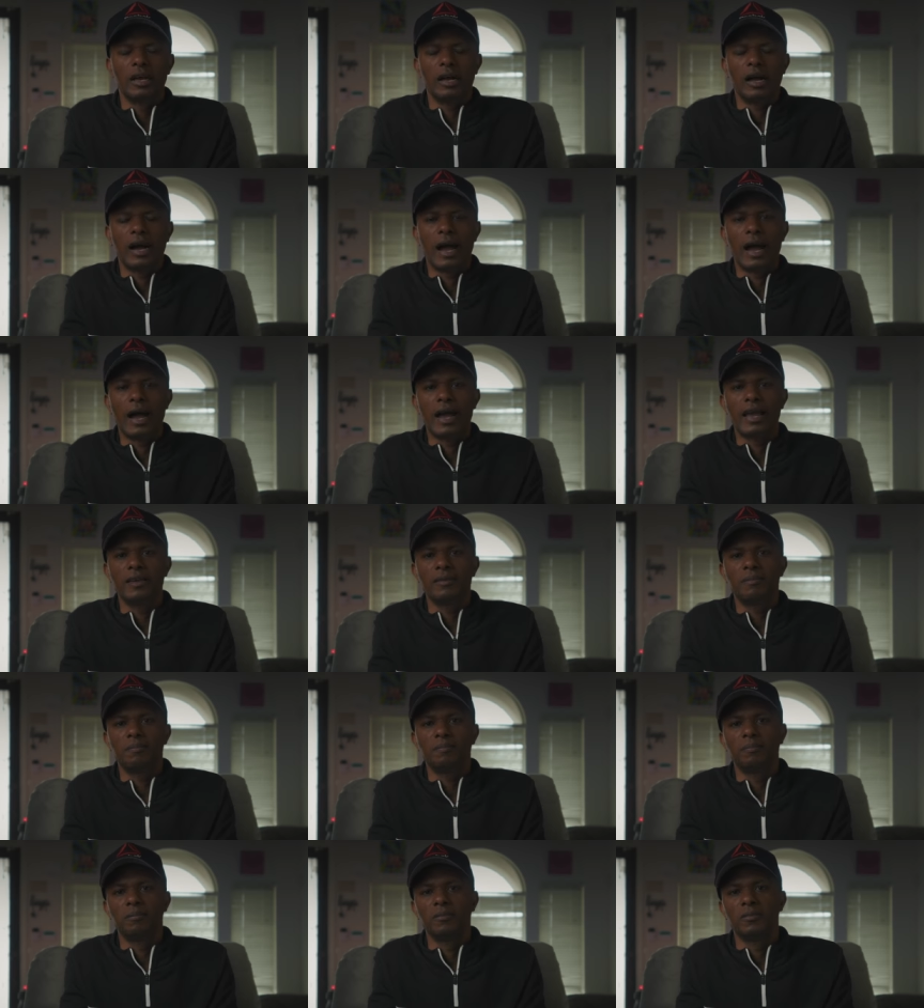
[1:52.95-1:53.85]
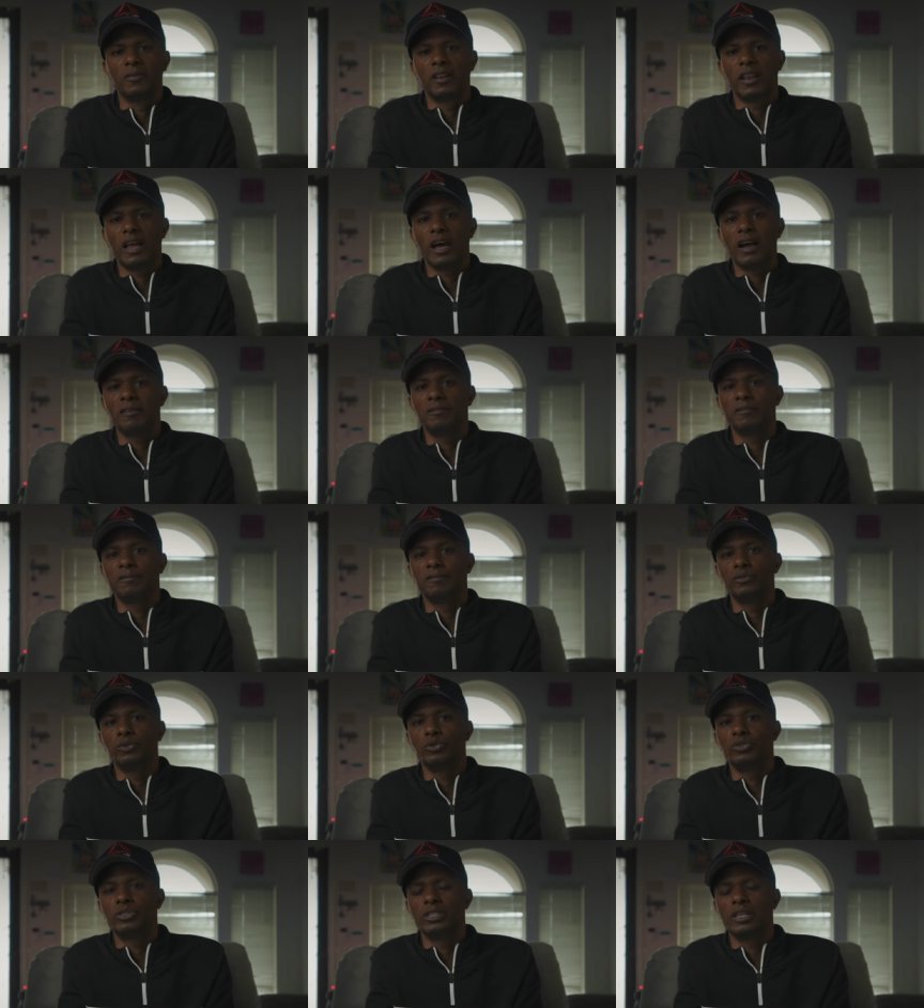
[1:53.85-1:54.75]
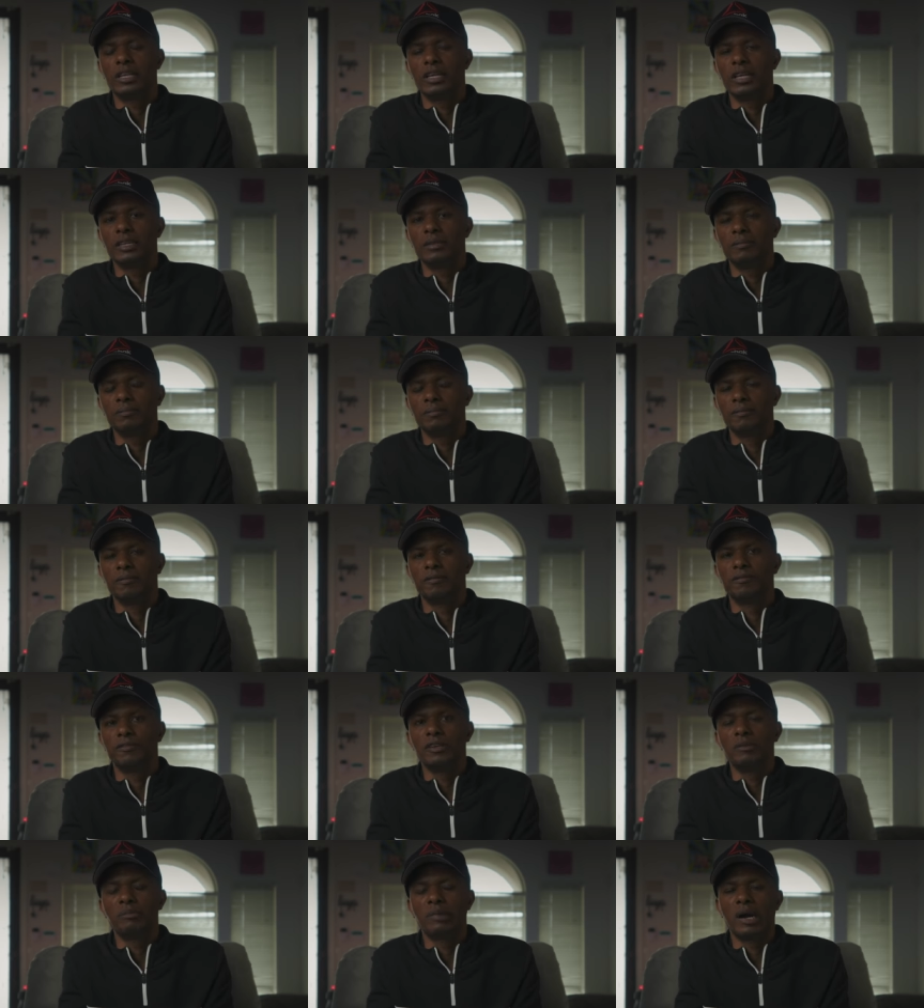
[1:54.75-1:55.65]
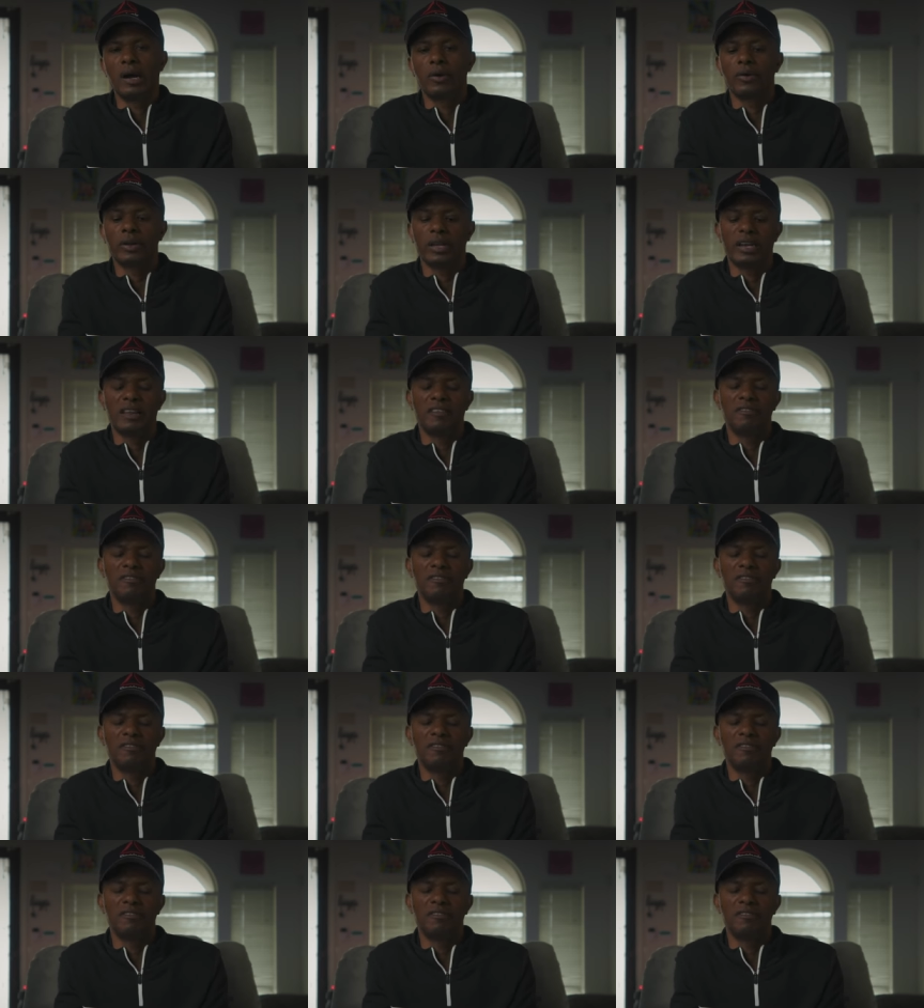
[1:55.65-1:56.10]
I love using a V-mount and a